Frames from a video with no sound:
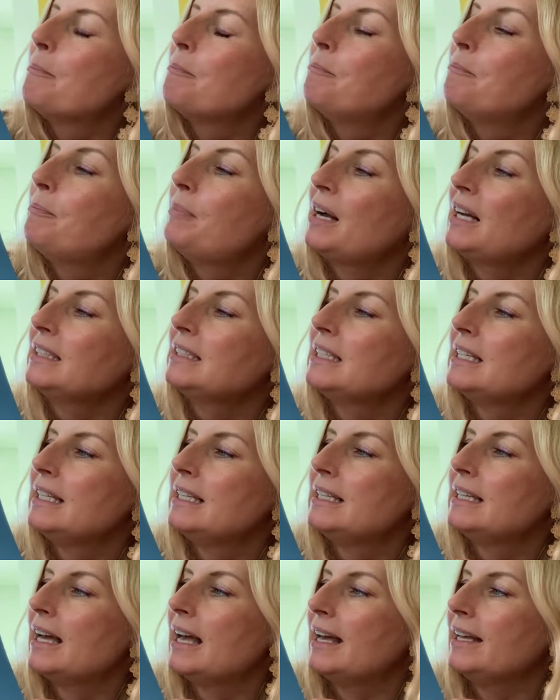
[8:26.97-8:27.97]
But
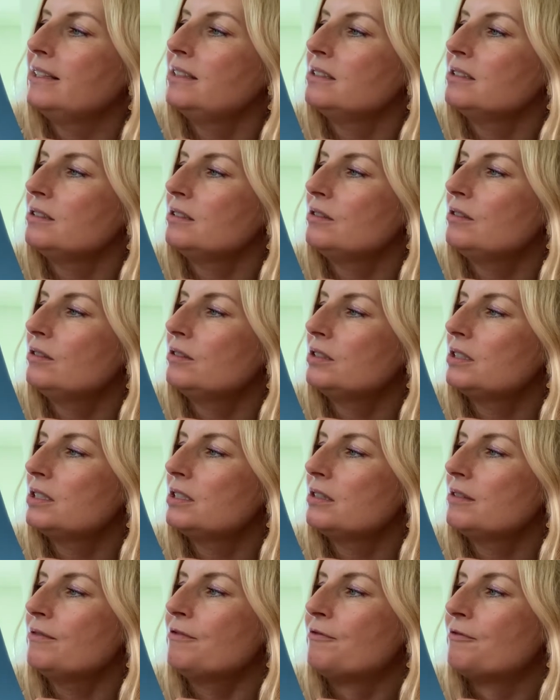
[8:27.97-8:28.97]
he hadn't
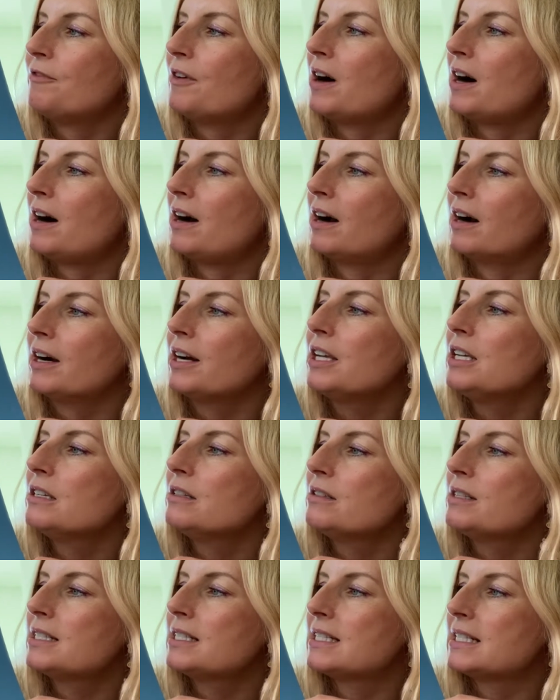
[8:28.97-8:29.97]
gotten far, you
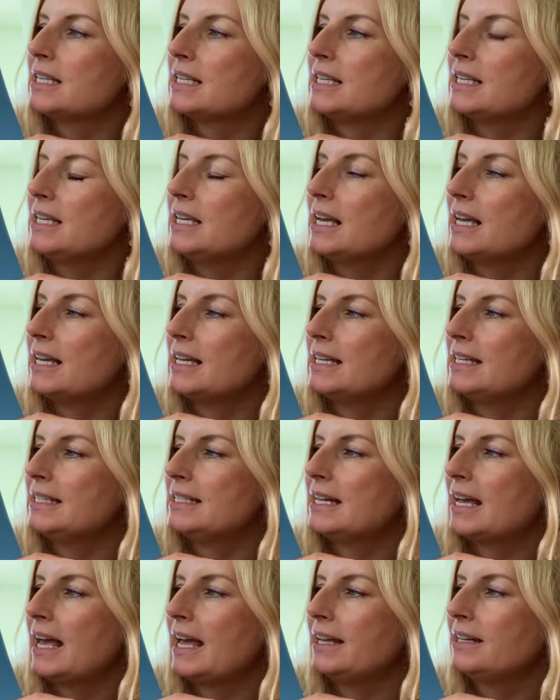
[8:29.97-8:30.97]
see. It
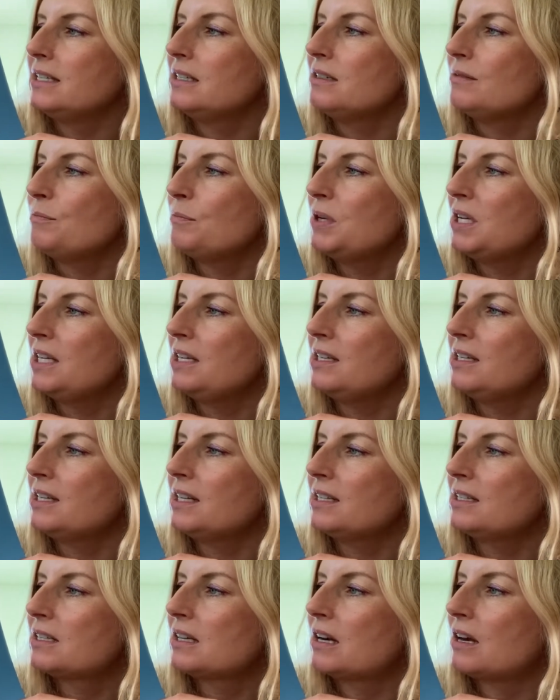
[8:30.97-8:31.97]
hadn't been
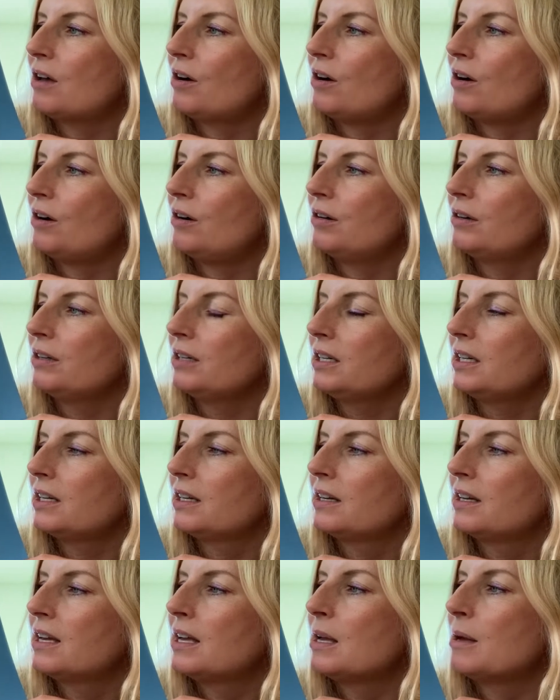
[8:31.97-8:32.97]
that long
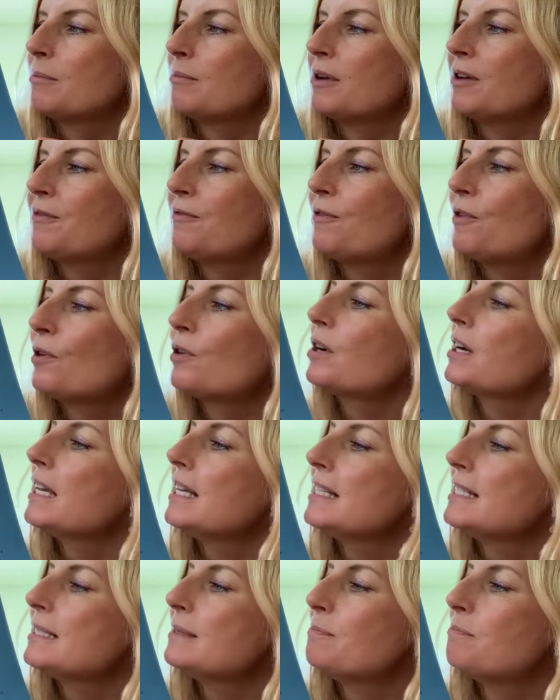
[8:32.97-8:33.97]
before
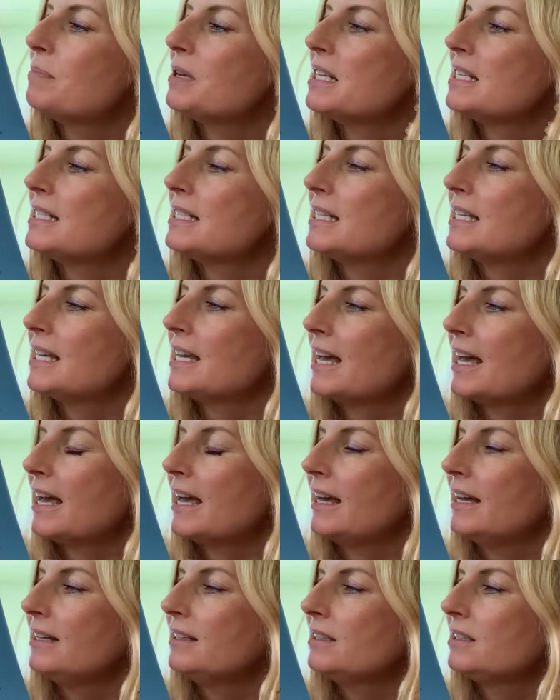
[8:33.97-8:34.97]
his busy
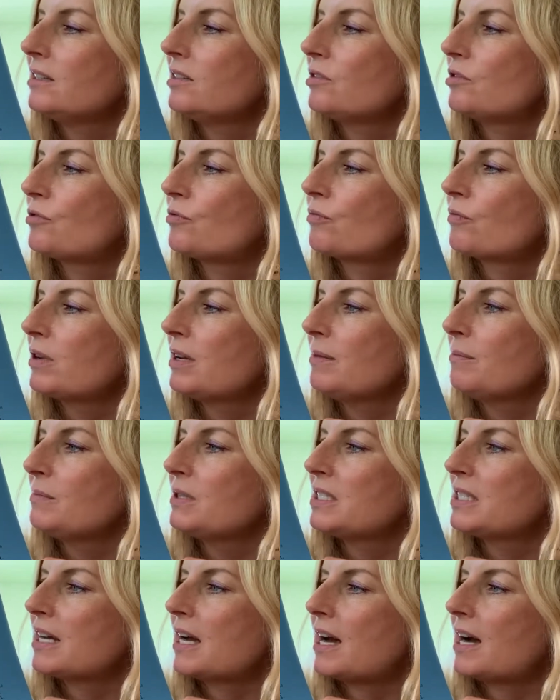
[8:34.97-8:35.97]
head
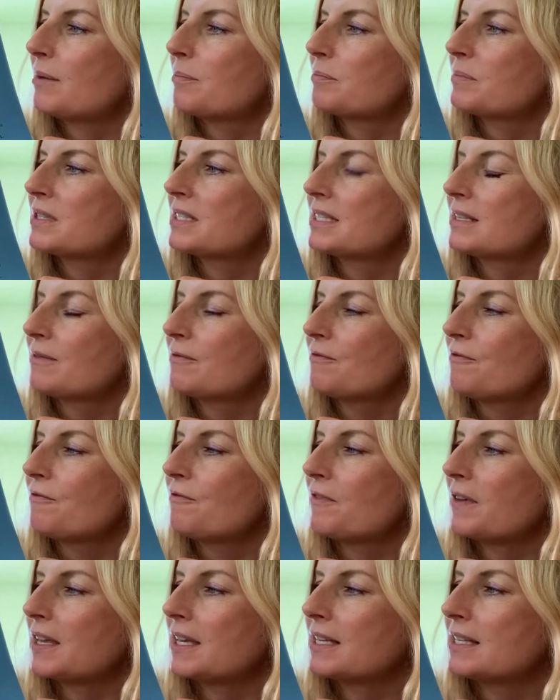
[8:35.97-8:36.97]
dreamed up some
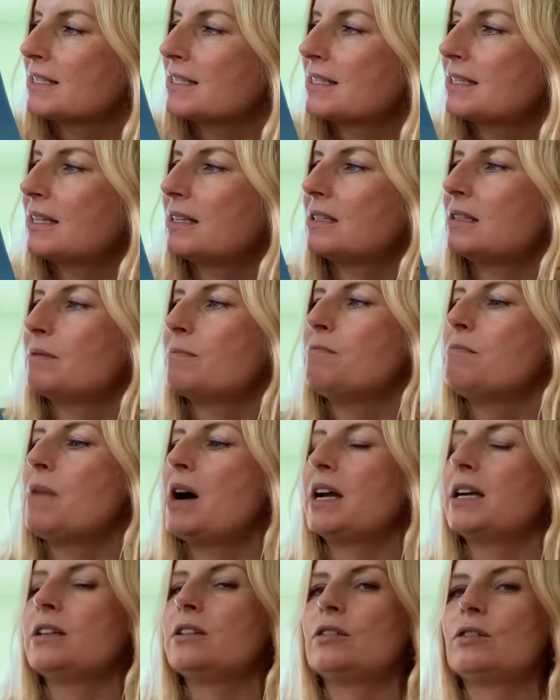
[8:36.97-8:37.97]
things that
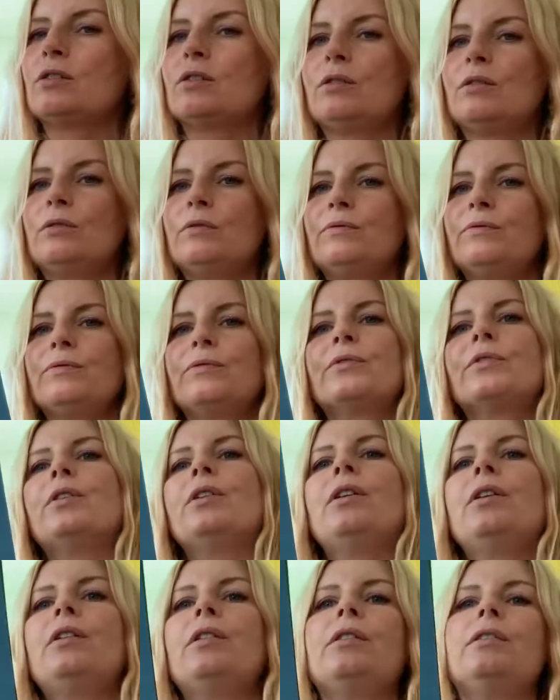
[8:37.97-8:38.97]
might go
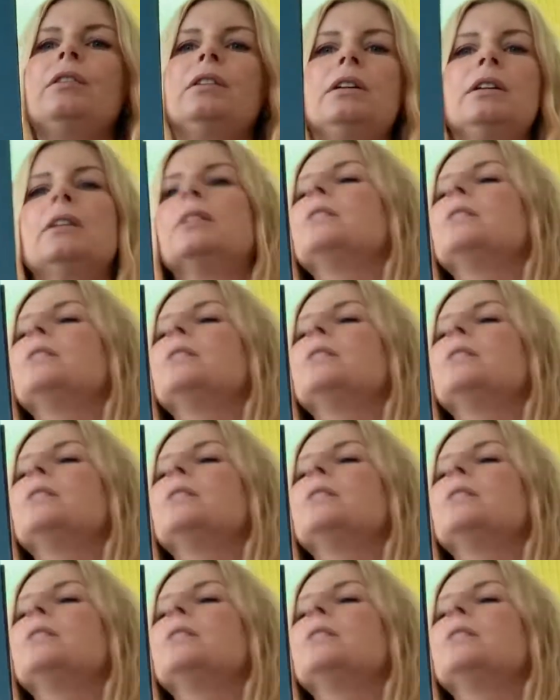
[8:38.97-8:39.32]
wrong.